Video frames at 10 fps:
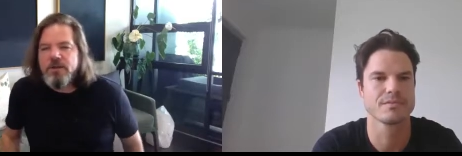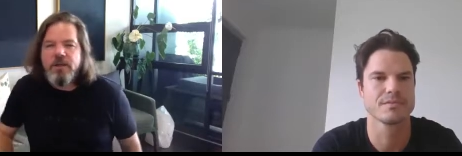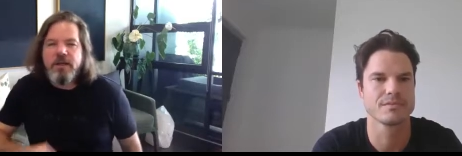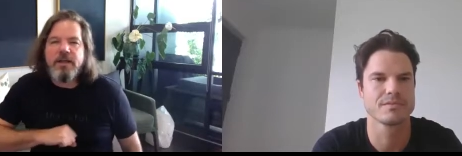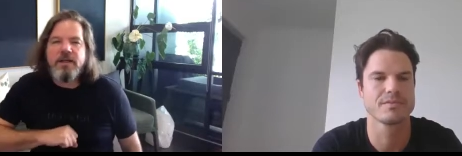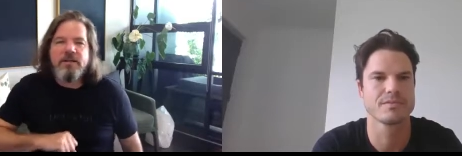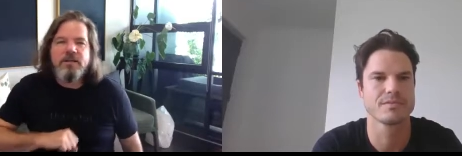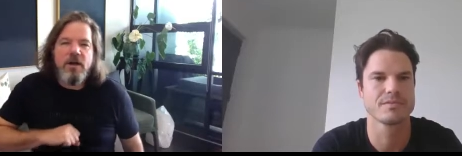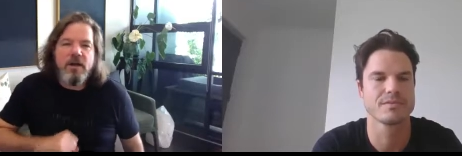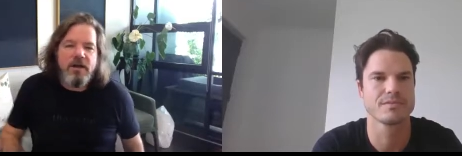Speaker 1: I think it does
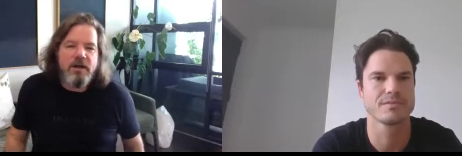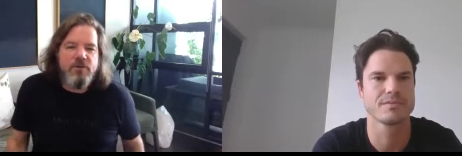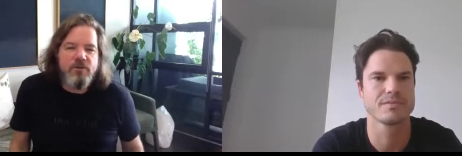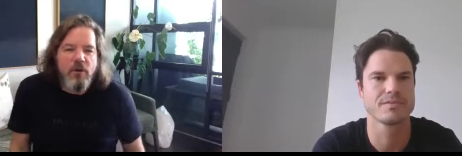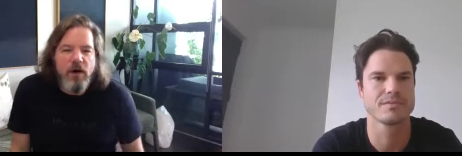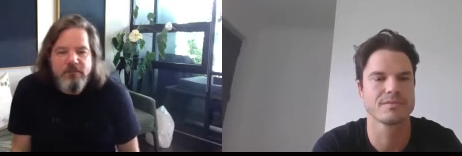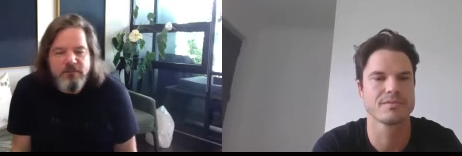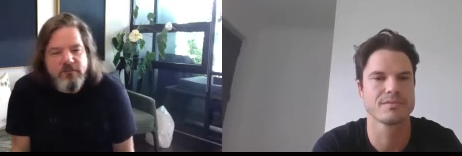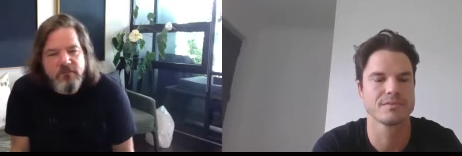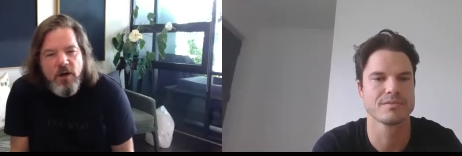kind of get you right,
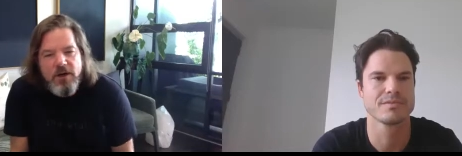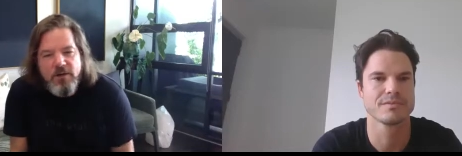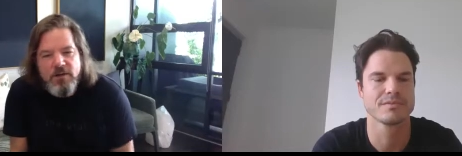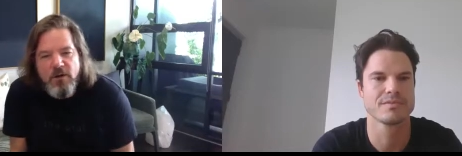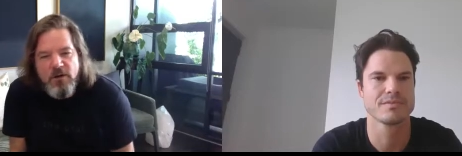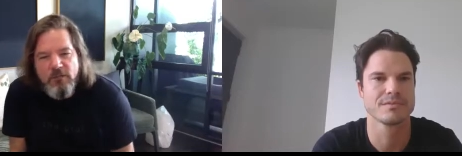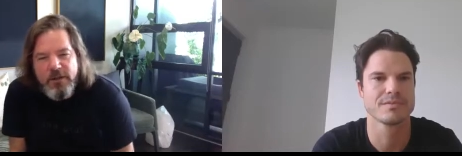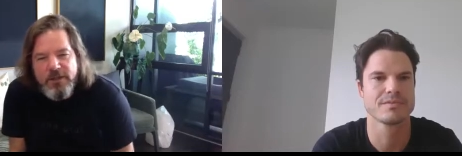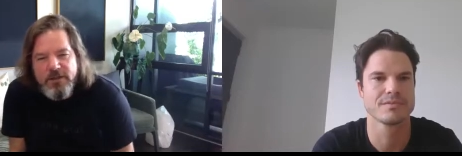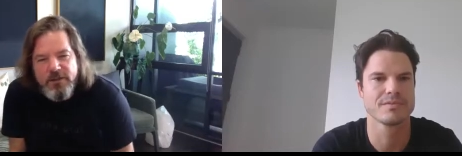right in the solar
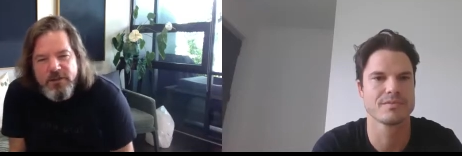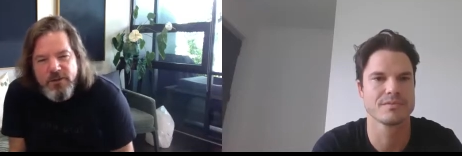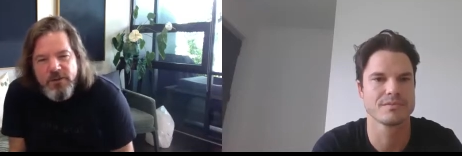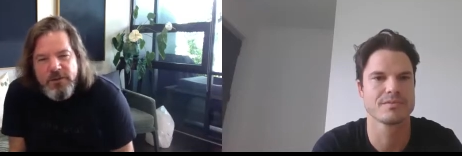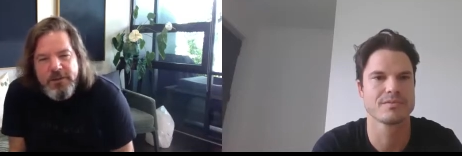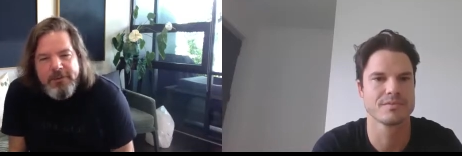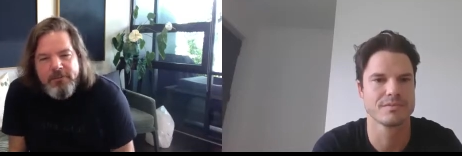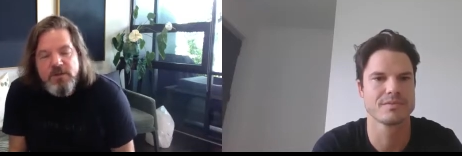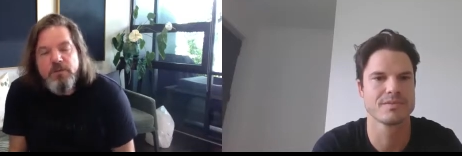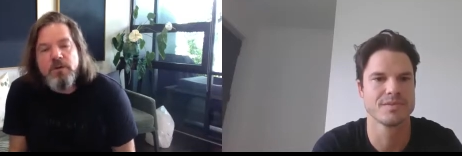plexus, you know,
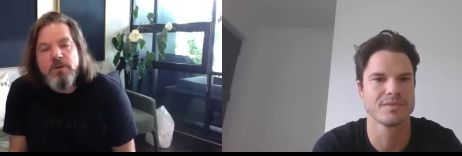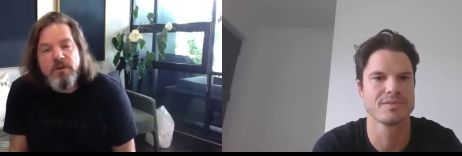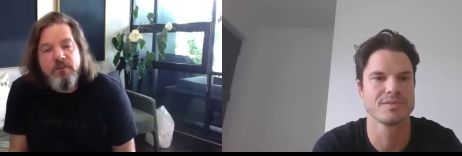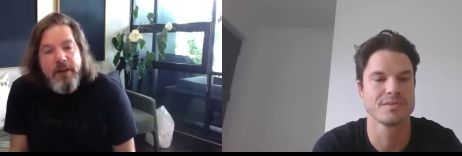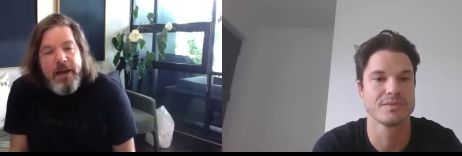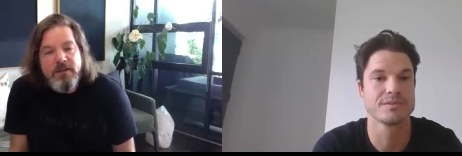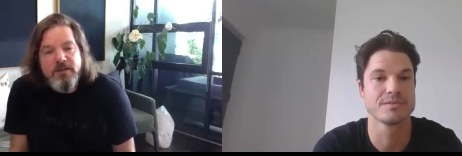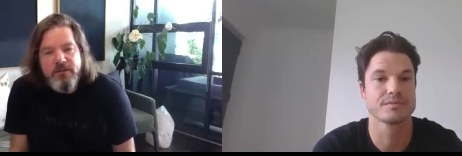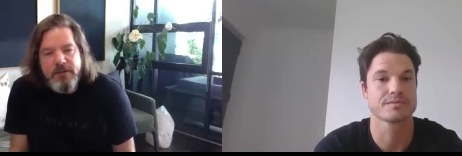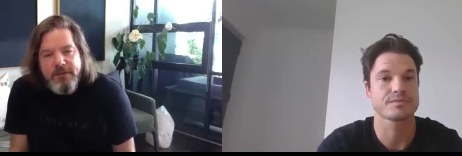just because of the mass of
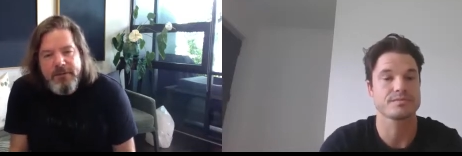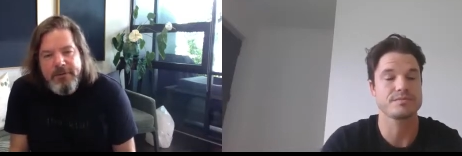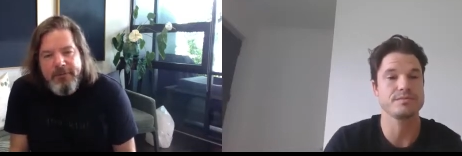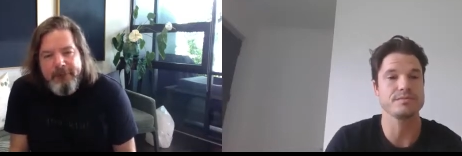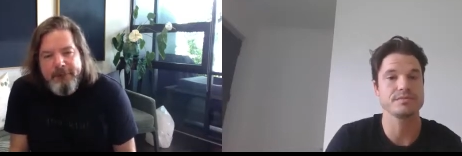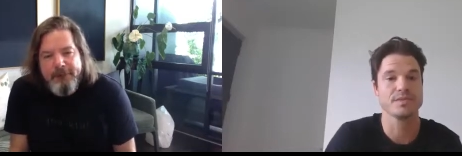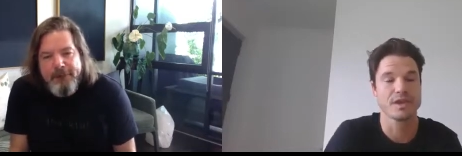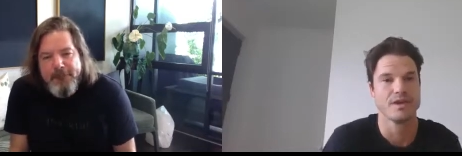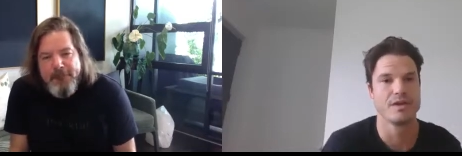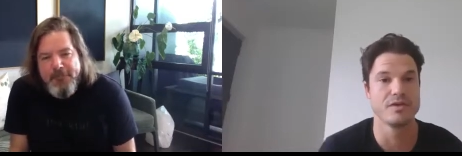it.
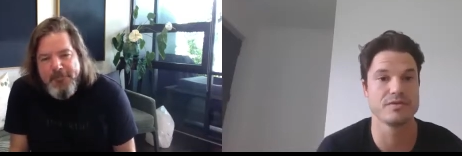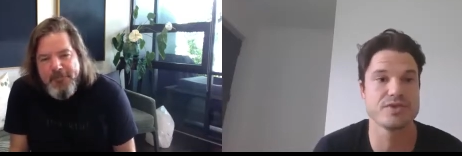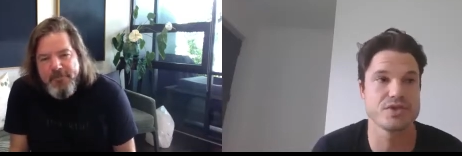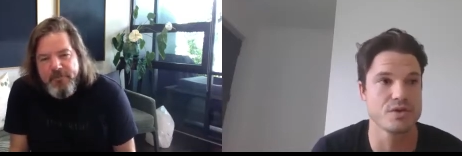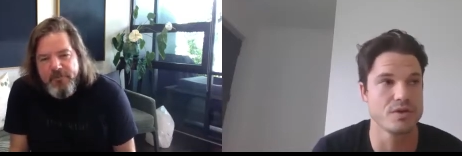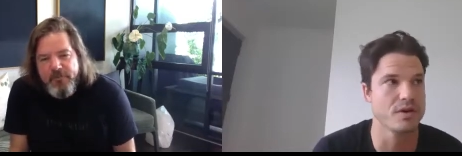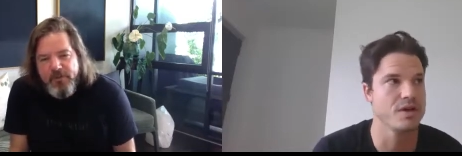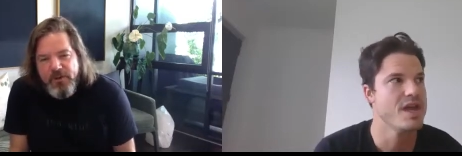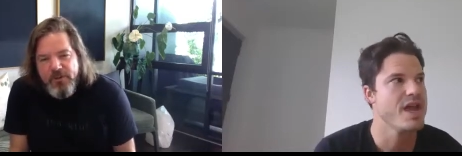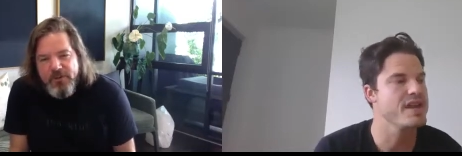
Speaker 2: Oh, for
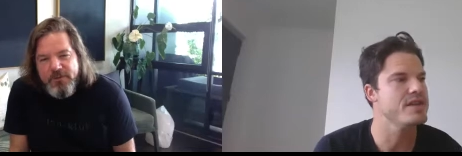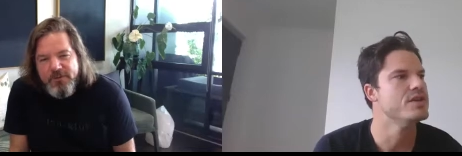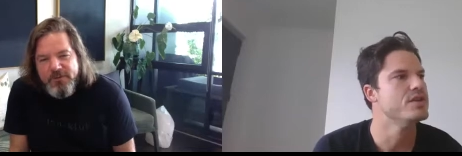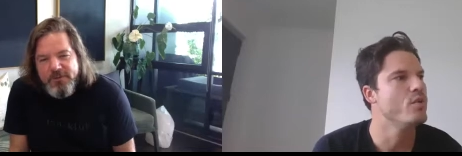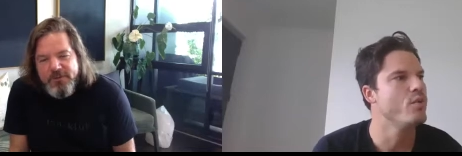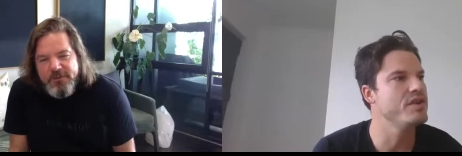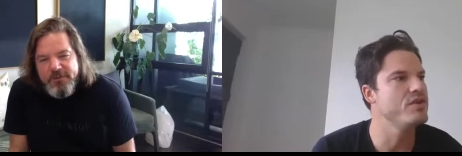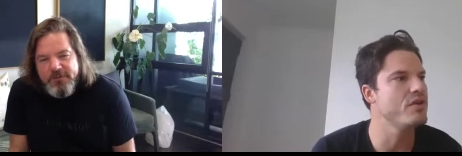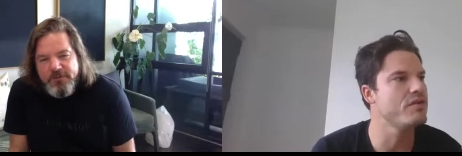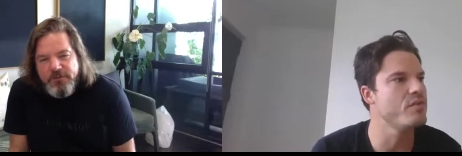sure. And when
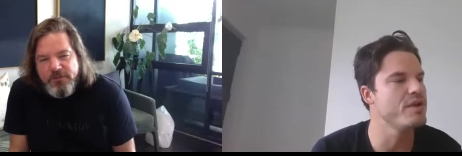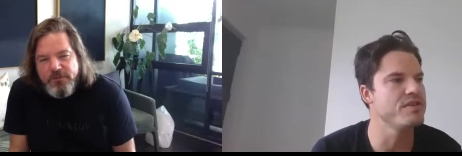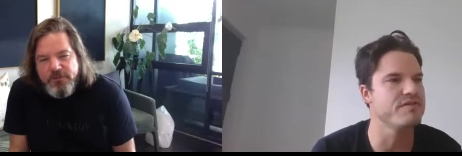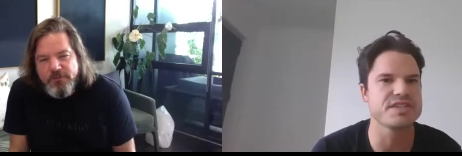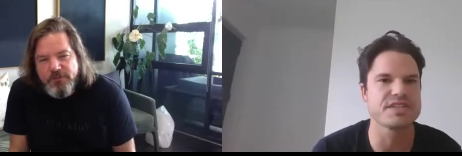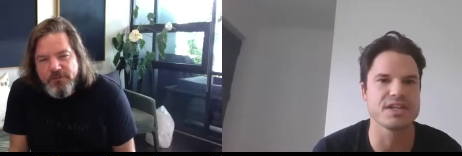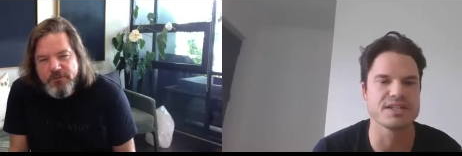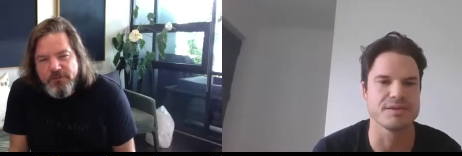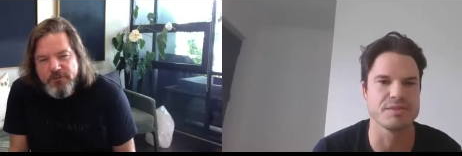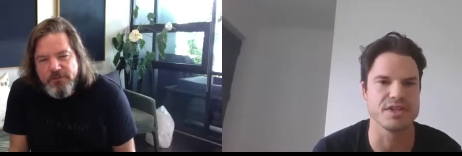you're when you're visiting
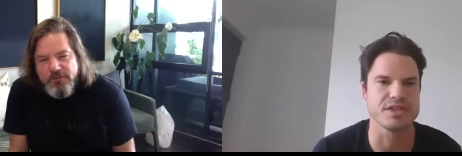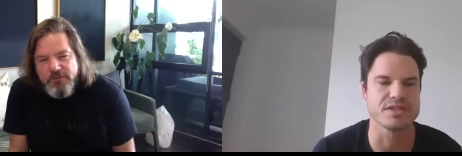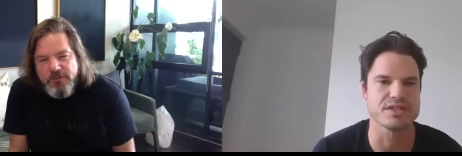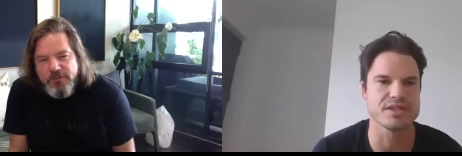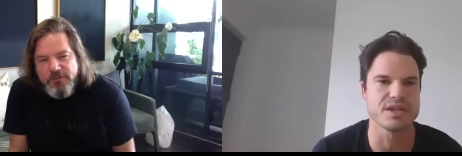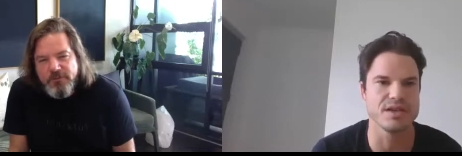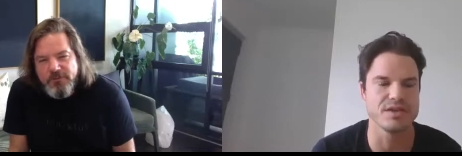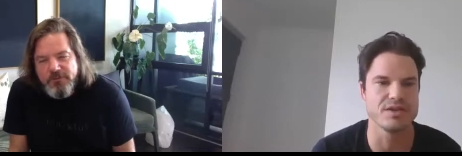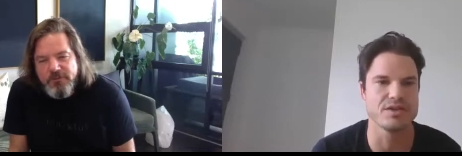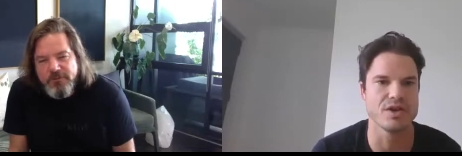some of these,
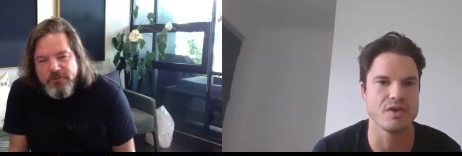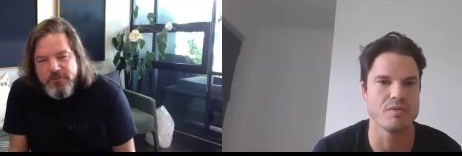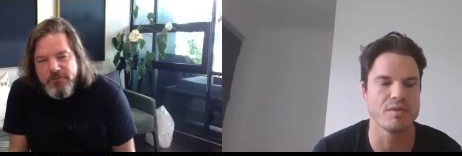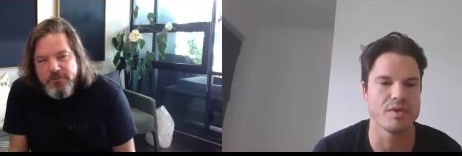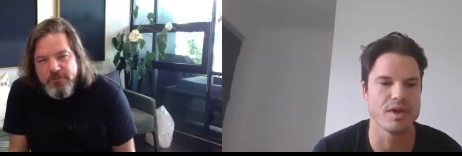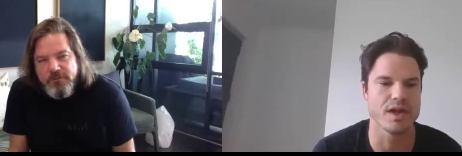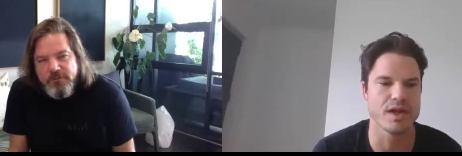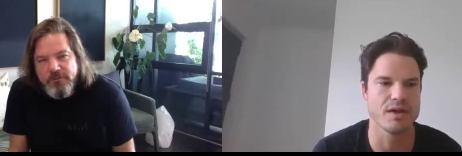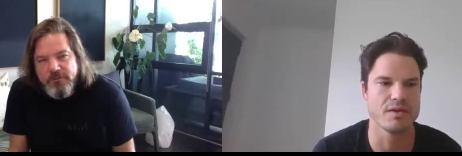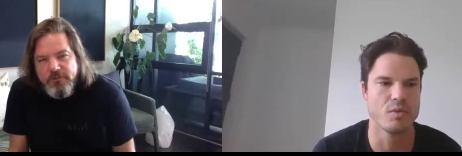you know,
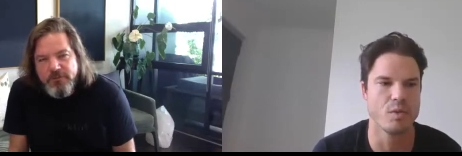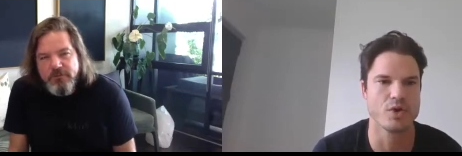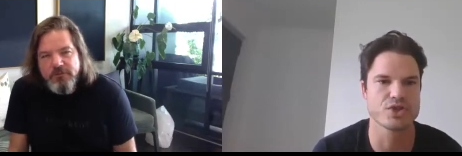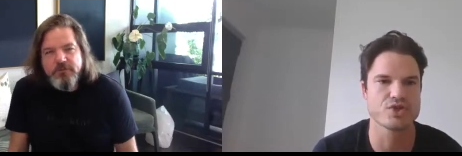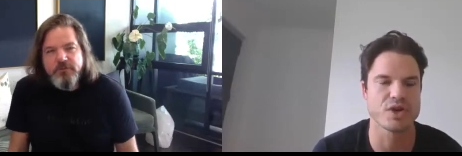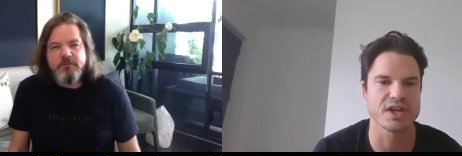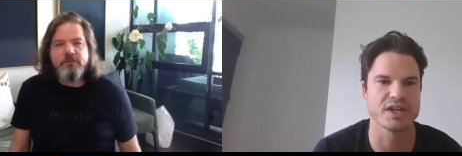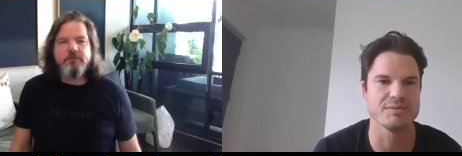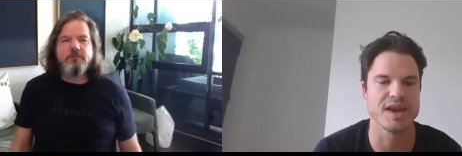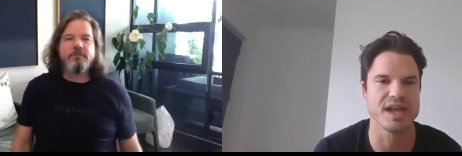uh, war-stricken